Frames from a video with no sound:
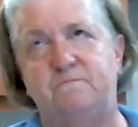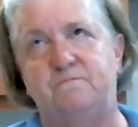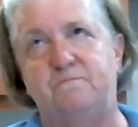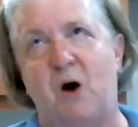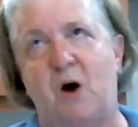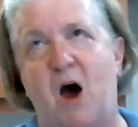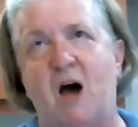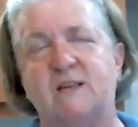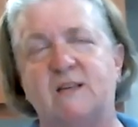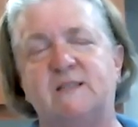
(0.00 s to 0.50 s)

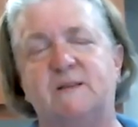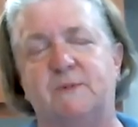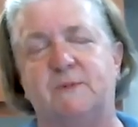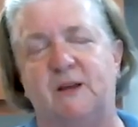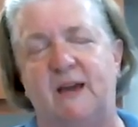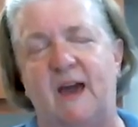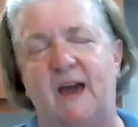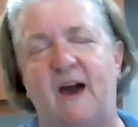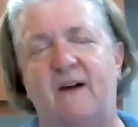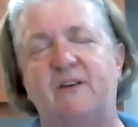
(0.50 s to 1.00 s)

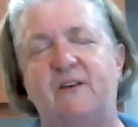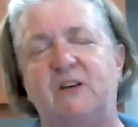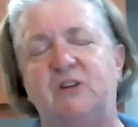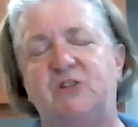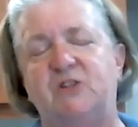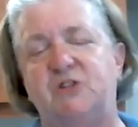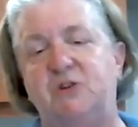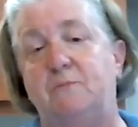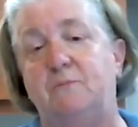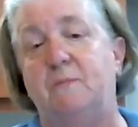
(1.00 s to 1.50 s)
possibly having
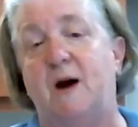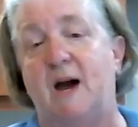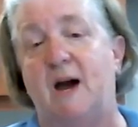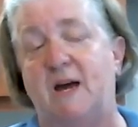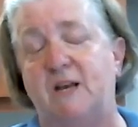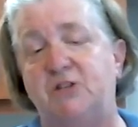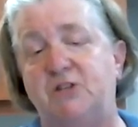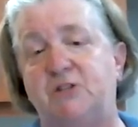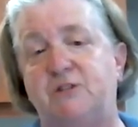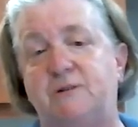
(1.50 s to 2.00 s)
too
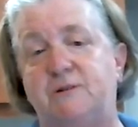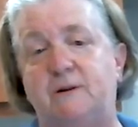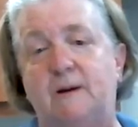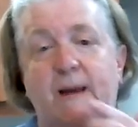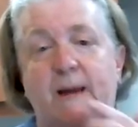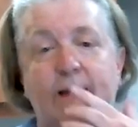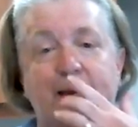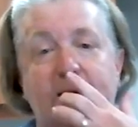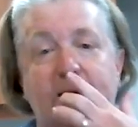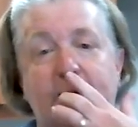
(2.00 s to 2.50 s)
much
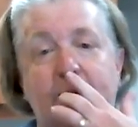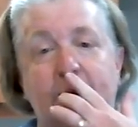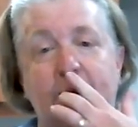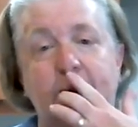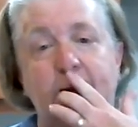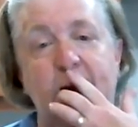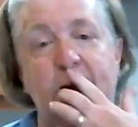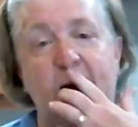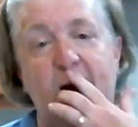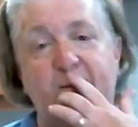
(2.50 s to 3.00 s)
and
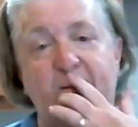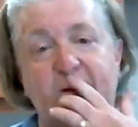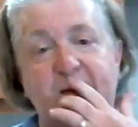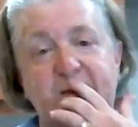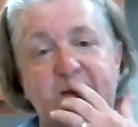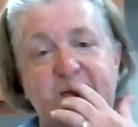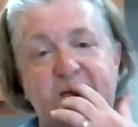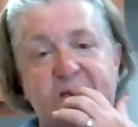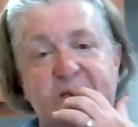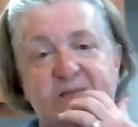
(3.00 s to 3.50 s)
then
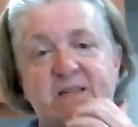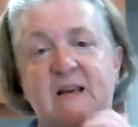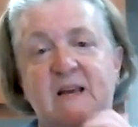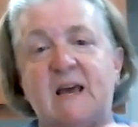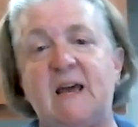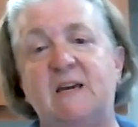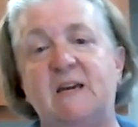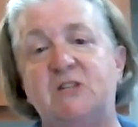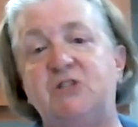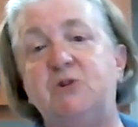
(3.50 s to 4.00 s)
having to,
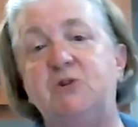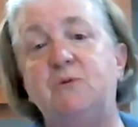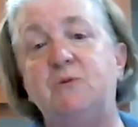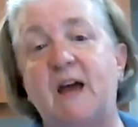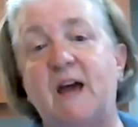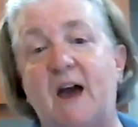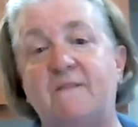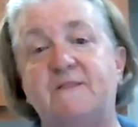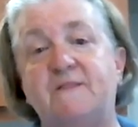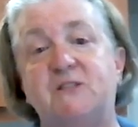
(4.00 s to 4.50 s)
because you would
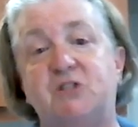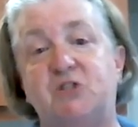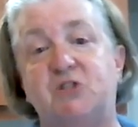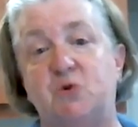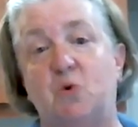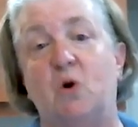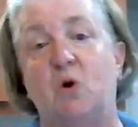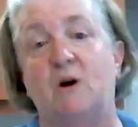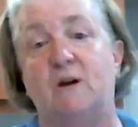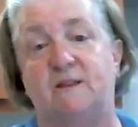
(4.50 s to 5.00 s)
have to
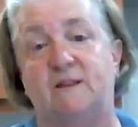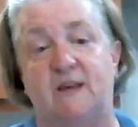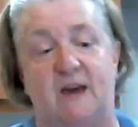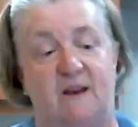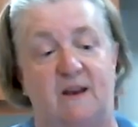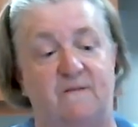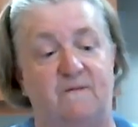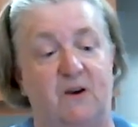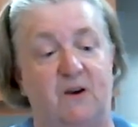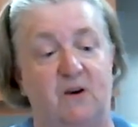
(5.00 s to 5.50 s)
store it
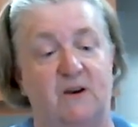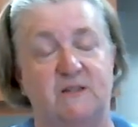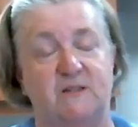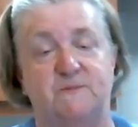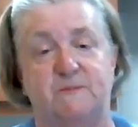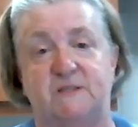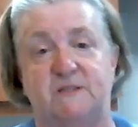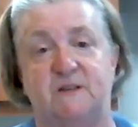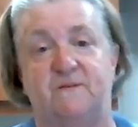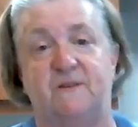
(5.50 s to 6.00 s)
then very
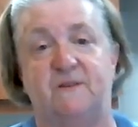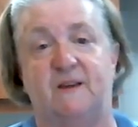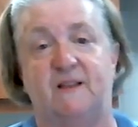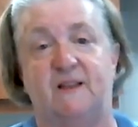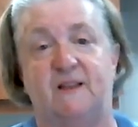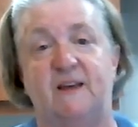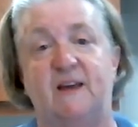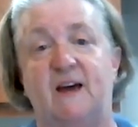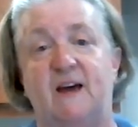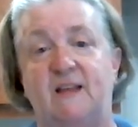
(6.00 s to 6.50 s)

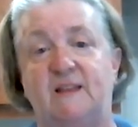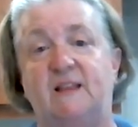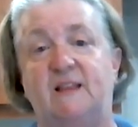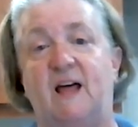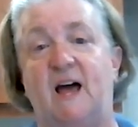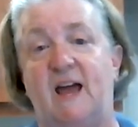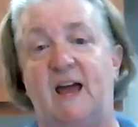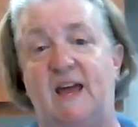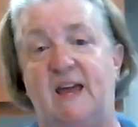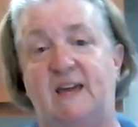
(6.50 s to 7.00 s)
specifically.
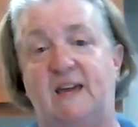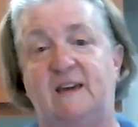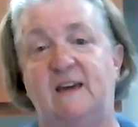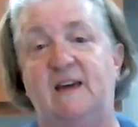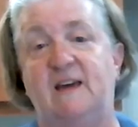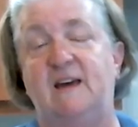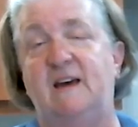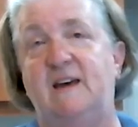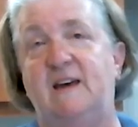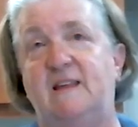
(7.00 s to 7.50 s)
Unlike
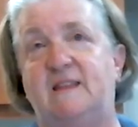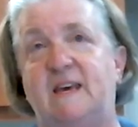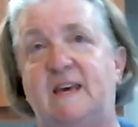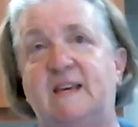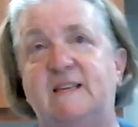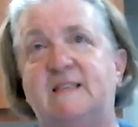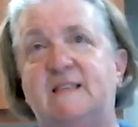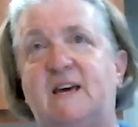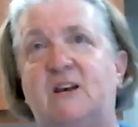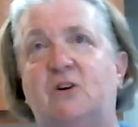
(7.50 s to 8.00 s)

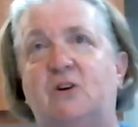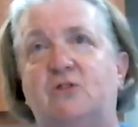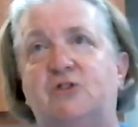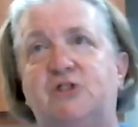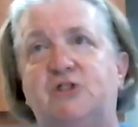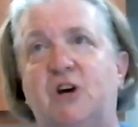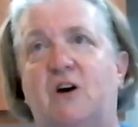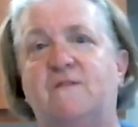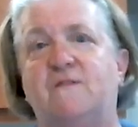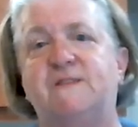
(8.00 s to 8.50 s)
things that are
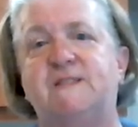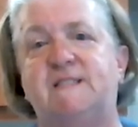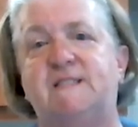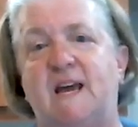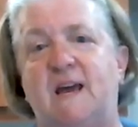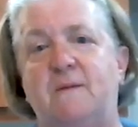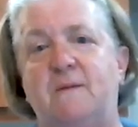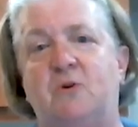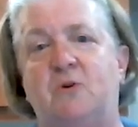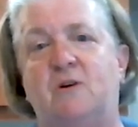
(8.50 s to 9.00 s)
shelf
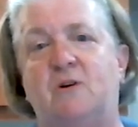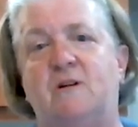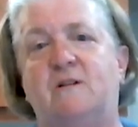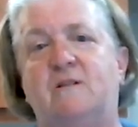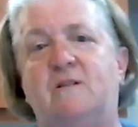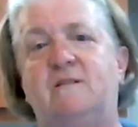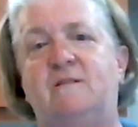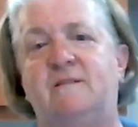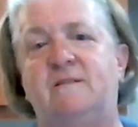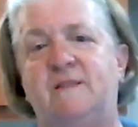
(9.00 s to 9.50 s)

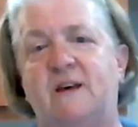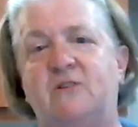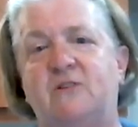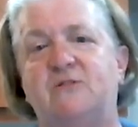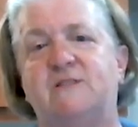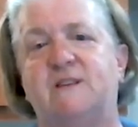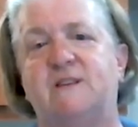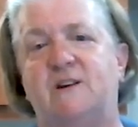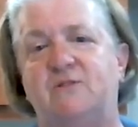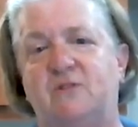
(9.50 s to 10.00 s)
stable, that are
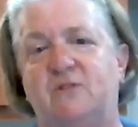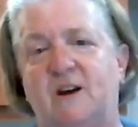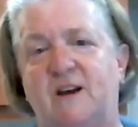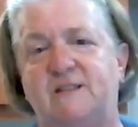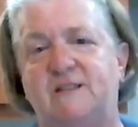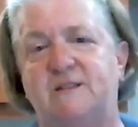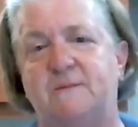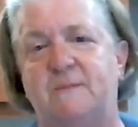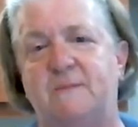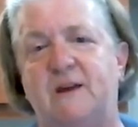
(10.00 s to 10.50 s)
sun-dried
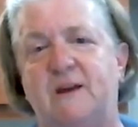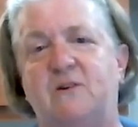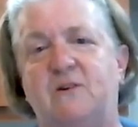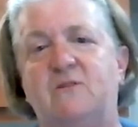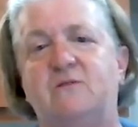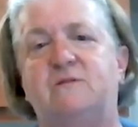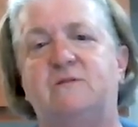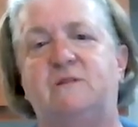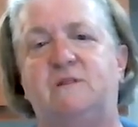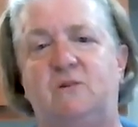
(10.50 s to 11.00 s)

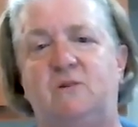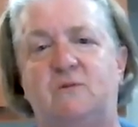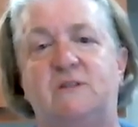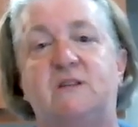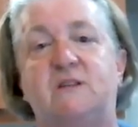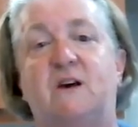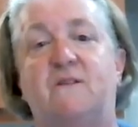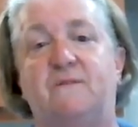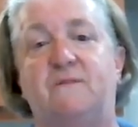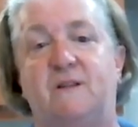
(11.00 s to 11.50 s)
tomatoes, you would
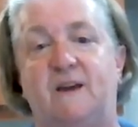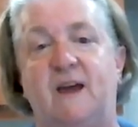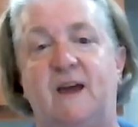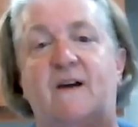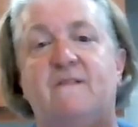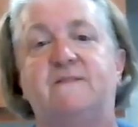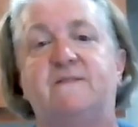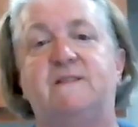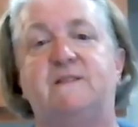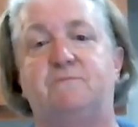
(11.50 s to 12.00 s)
definitely
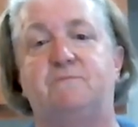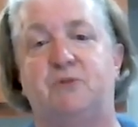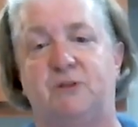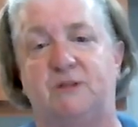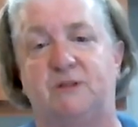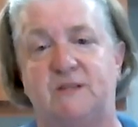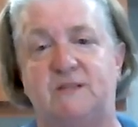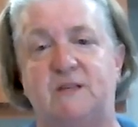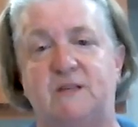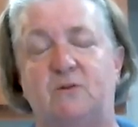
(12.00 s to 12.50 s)
have to put
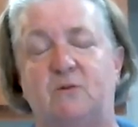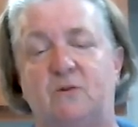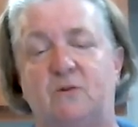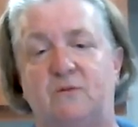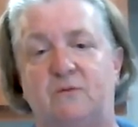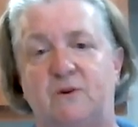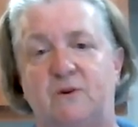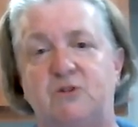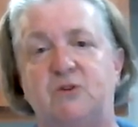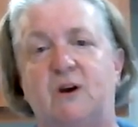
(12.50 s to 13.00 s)
this in the
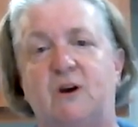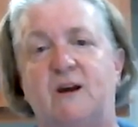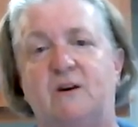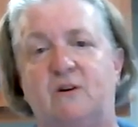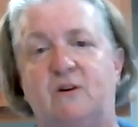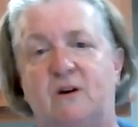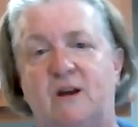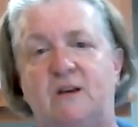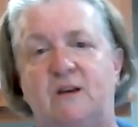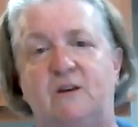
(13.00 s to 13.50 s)

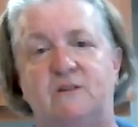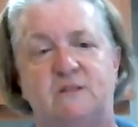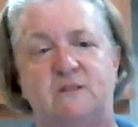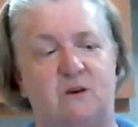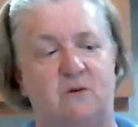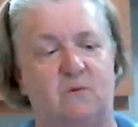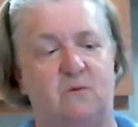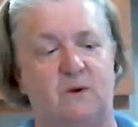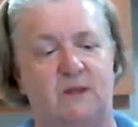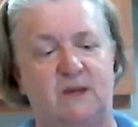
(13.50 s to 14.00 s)
refrigerator and use
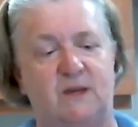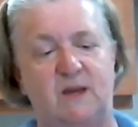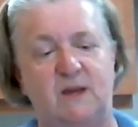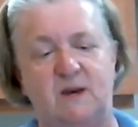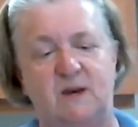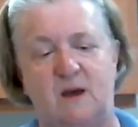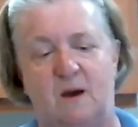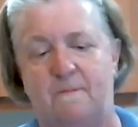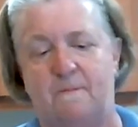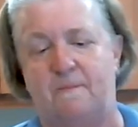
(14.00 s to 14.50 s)
it
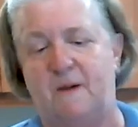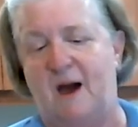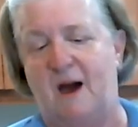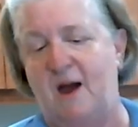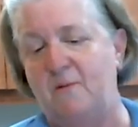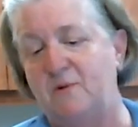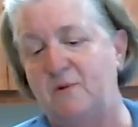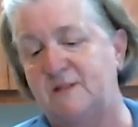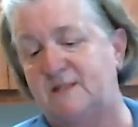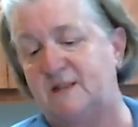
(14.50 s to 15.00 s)
within
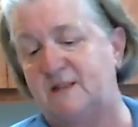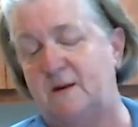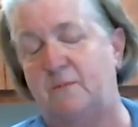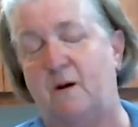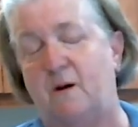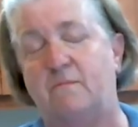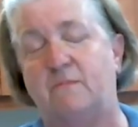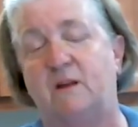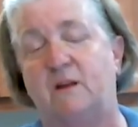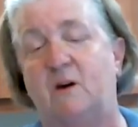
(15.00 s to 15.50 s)
I would say
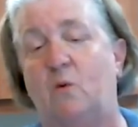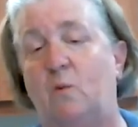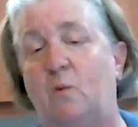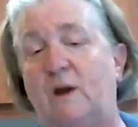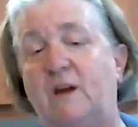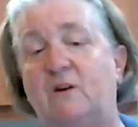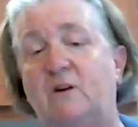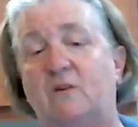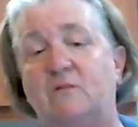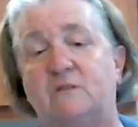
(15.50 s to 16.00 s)
probably a
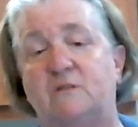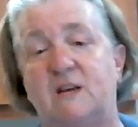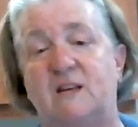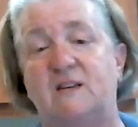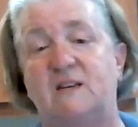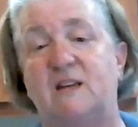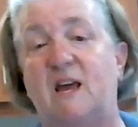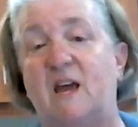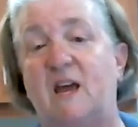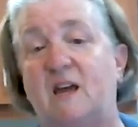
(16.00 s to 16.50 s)
week or
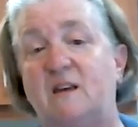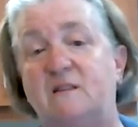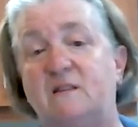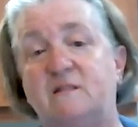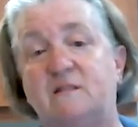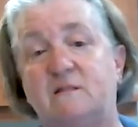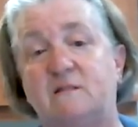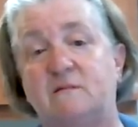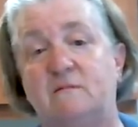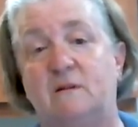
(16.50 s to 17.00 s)
10
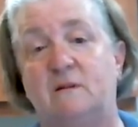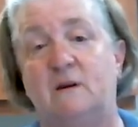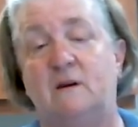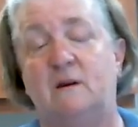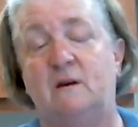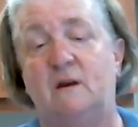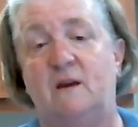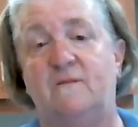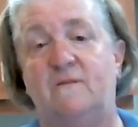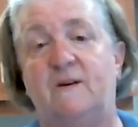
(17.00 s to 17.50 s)
days
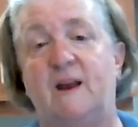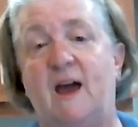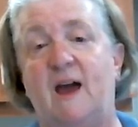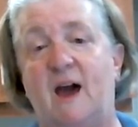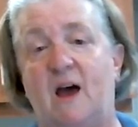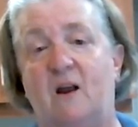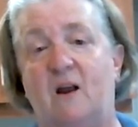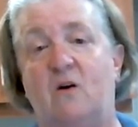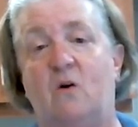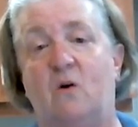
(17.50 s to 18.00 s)

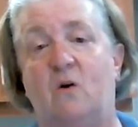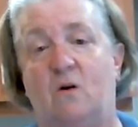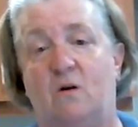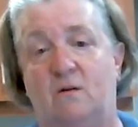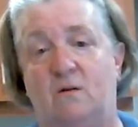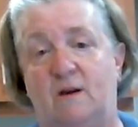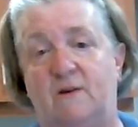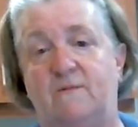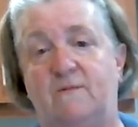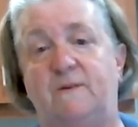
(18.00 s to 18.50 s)

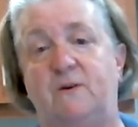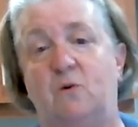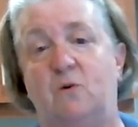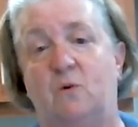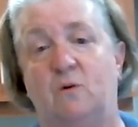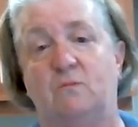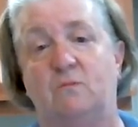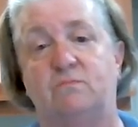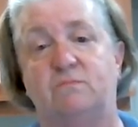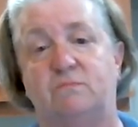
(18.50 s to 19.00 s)
if you
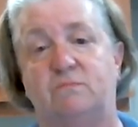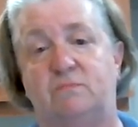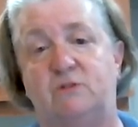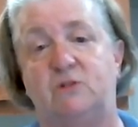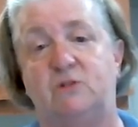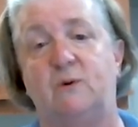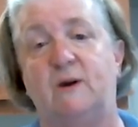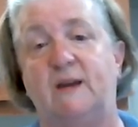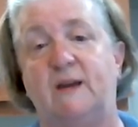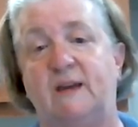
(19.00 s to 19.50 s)
were
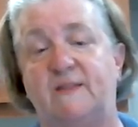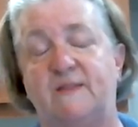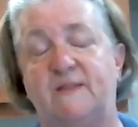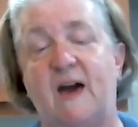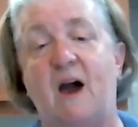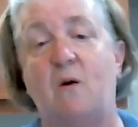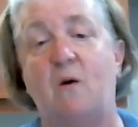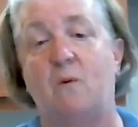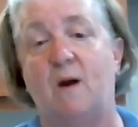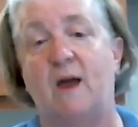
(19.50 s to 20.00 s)
doing it
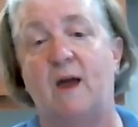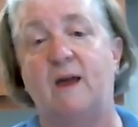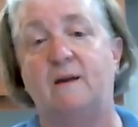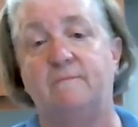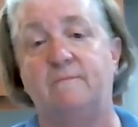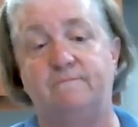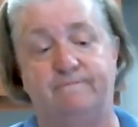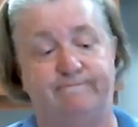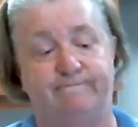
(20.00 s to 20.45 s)
that way.